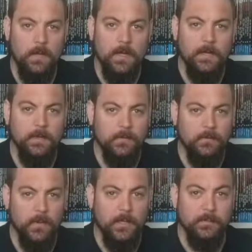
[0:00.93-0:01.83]
Hi and
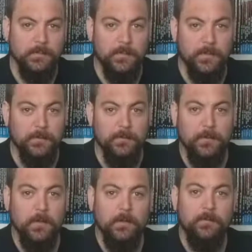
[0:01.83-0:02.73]
welcome to part
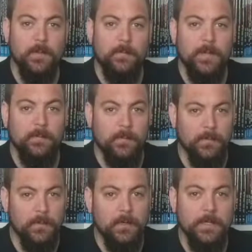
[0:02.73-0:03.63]
4 of my Batman
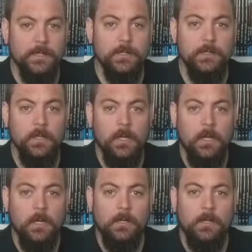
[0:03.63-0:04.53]
book collection,
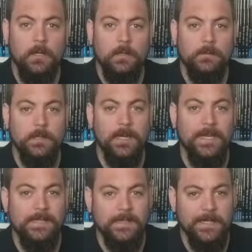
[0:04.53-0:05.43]
the
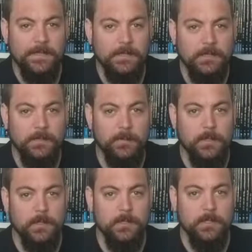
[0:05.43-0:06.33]
late 90s,
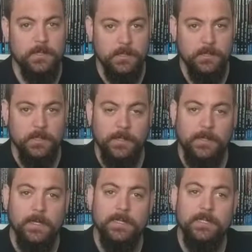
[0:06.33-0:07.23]
because this is
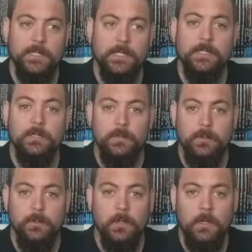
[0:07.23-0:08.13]
1996
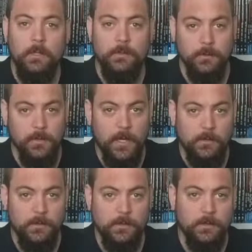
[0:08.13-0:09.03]
to
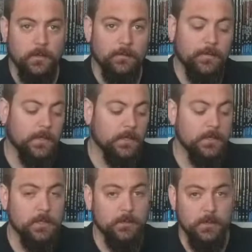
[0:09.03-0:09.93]
2000, so everything I
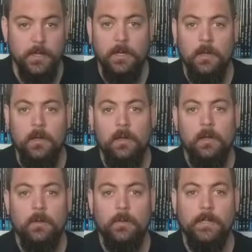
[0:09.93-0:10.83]
show today
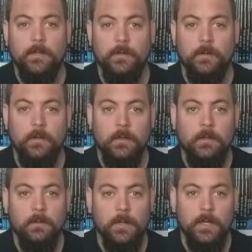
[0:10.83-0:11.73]
will either
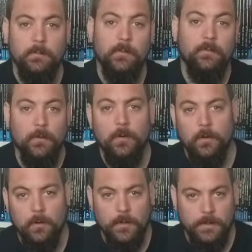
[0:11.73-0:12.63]
end before
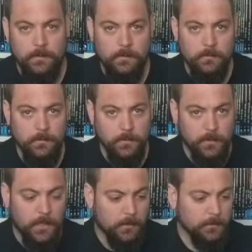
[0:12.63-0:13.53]
or in
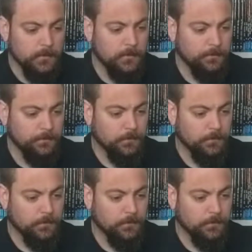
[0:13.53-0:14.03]
2000.